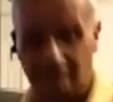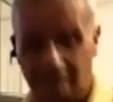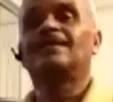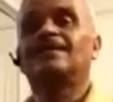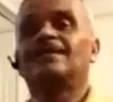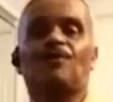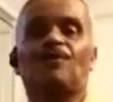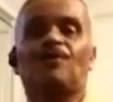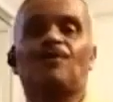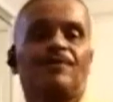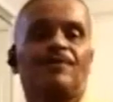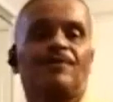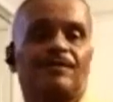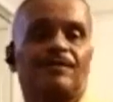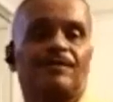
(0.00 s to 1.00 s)
toe,
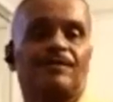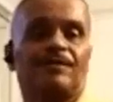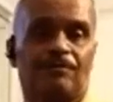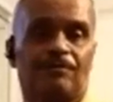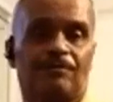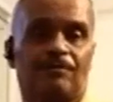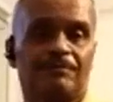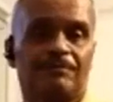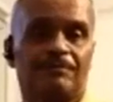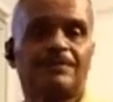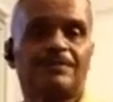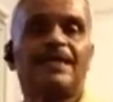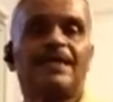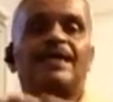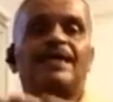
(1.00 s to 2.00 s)
heel, toe.
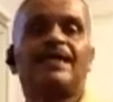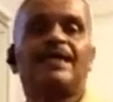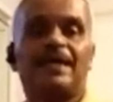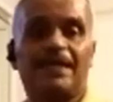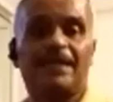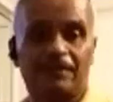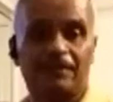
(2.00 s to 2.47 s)
Heel,